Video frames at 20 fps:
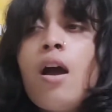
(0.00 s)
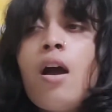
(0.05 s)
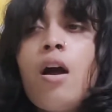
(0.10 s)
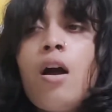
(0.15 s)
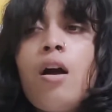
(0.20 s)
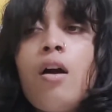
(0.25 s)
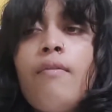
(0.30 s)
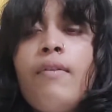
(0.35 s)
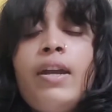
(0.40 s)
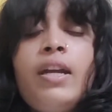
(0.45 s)

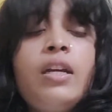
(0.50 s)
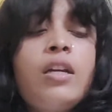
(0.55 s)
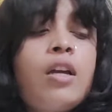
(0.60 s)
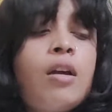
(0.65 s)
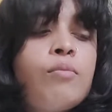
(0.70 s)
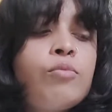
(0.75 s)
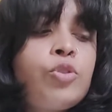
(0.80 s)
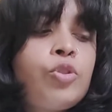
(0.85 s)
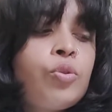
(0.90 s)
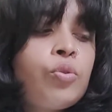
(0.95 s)
When it
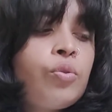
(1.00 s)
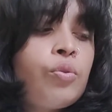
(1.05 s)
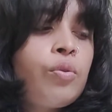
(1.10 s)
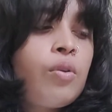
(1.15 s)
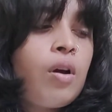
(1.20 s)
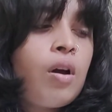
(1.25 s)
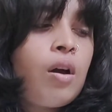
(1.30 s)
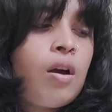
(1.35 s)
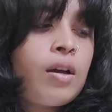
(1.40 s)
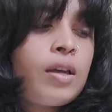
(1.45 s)
comes
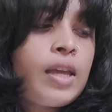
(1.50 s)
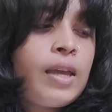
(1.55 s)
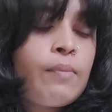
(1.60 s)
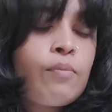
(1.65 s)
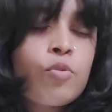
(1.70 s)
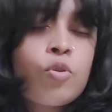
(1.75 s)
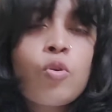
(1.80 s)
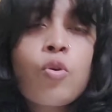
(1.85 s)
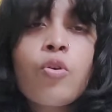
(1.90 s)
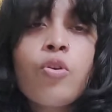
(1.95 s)
to
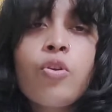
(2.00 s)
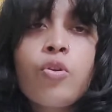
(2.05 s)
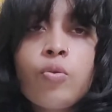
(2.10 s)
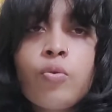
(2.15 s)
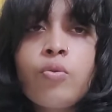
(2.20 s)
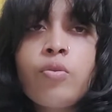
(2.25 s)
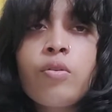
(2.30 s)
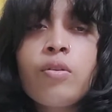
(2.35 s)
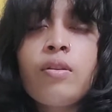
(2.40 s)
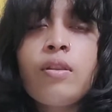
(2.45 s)
Kim
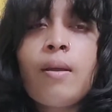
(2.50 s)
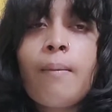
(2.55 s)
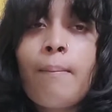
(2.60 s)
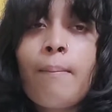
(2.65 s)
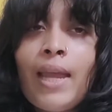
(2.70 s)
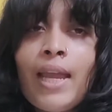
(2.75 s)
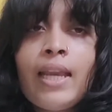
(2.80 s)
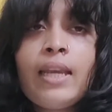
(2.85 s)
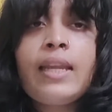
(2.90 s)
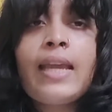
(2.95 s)
So-hyun, the
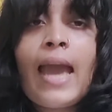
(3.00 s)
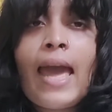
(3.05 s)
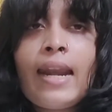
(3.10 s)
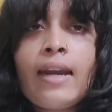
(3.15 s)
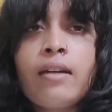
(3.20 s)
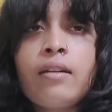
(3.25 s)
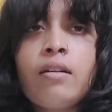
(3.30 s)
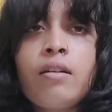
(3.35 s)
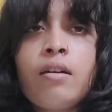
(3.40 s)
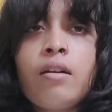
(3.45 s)
main
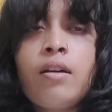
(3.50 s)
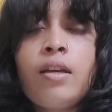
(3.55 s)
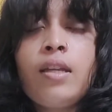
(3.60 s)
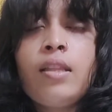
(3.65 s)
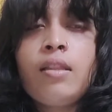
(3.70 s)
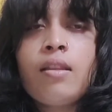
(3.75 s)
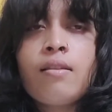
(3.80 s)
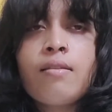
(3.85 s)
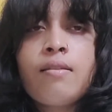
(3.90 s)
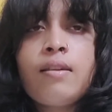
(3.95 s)
character
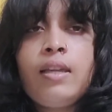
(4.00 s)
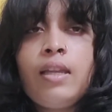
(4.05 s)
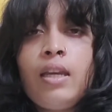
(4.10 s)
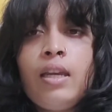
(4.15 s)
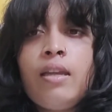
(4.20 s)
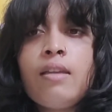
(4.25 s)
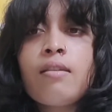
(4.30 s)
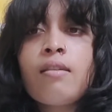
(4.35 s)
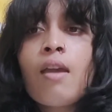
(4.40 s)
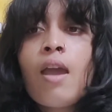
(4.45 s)
in the
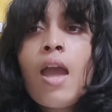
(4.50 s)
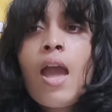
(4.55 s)
series,